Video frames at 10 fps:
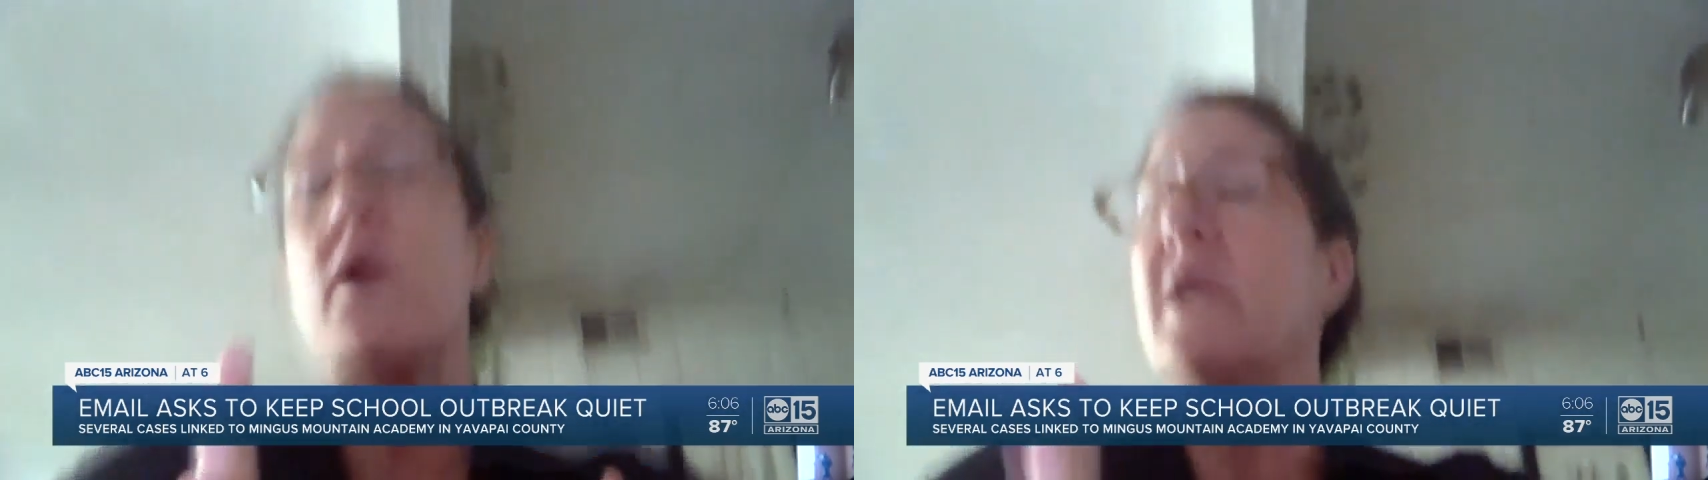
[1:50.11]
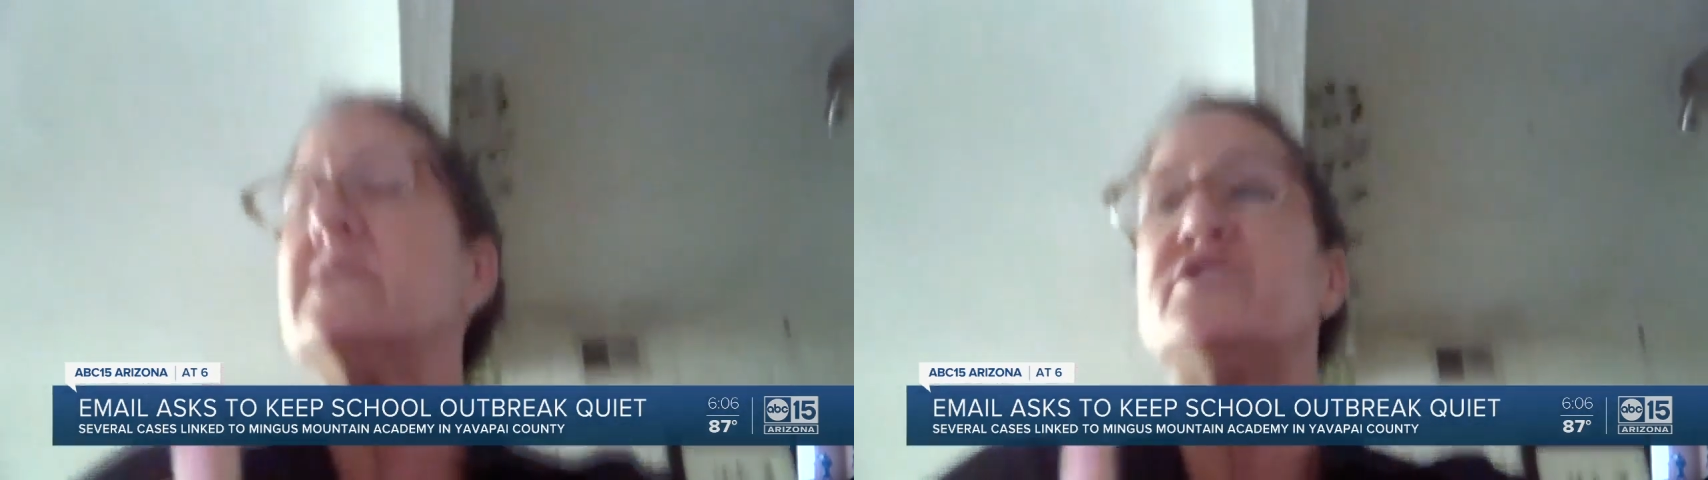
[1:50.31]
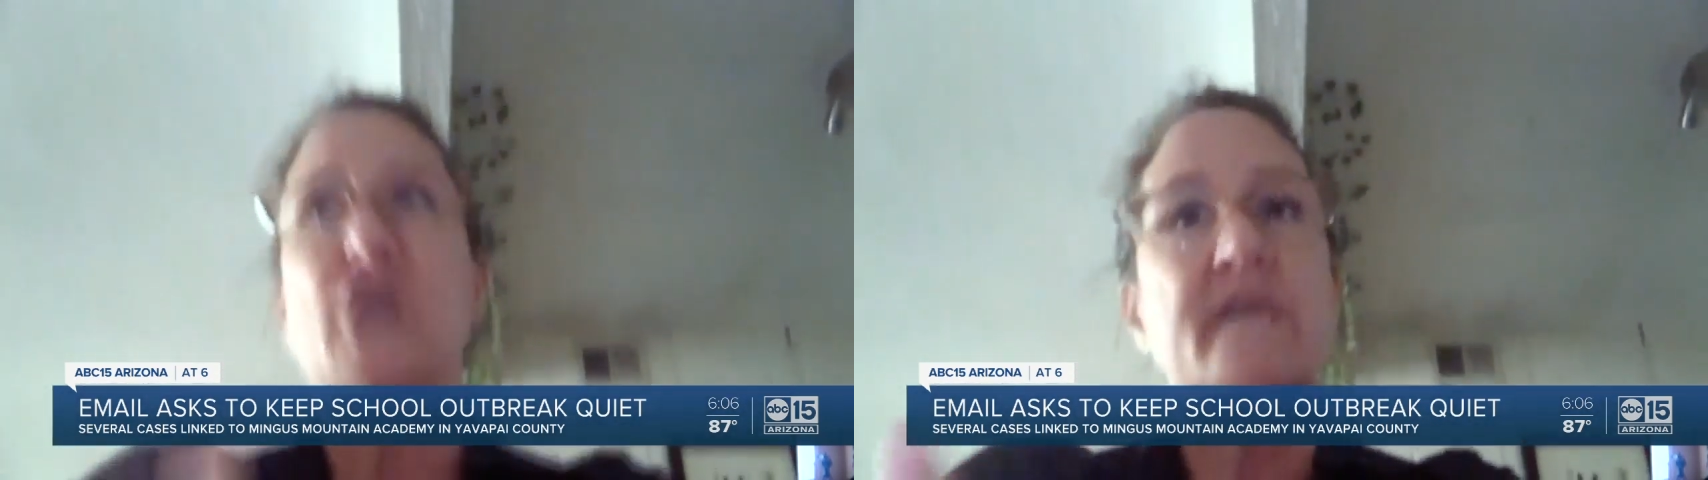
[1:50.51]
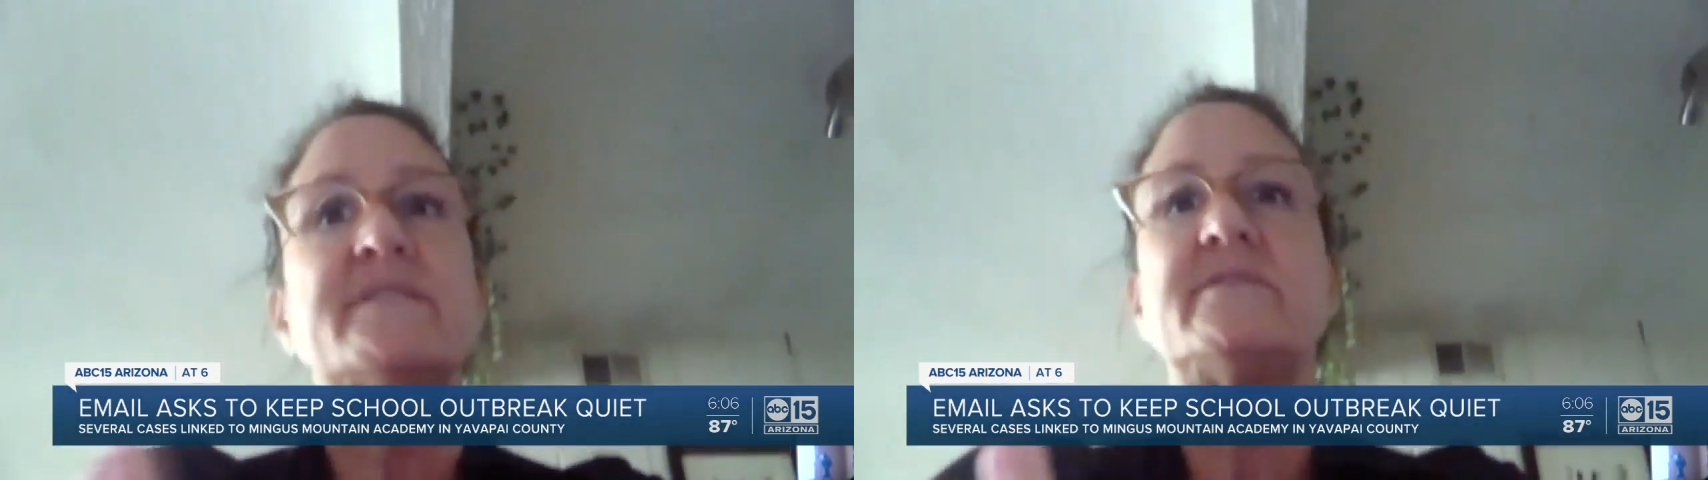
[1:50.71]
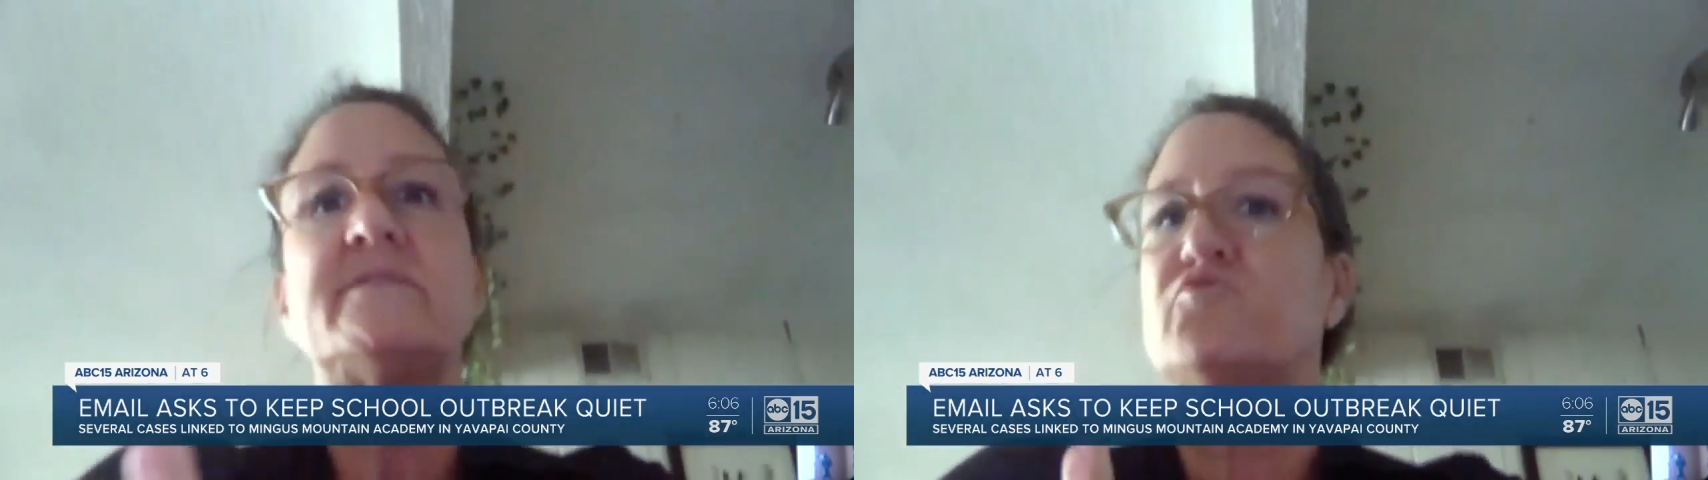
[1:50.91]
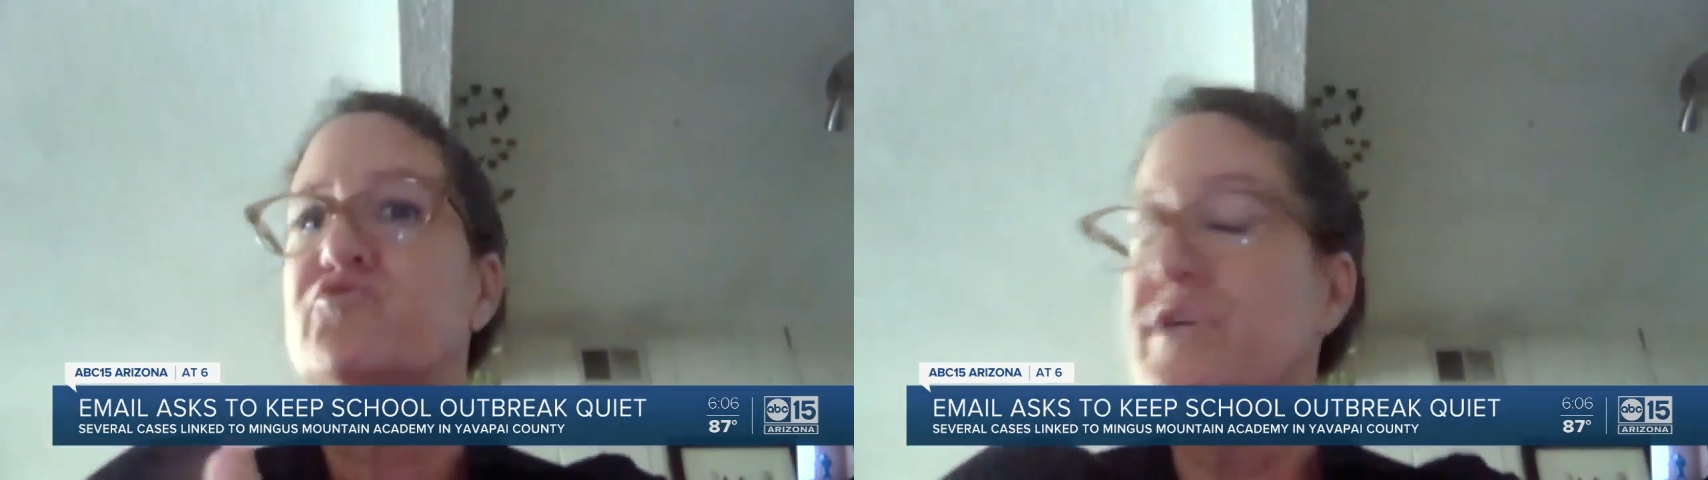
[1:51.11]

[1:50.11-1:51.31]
I don't know. It just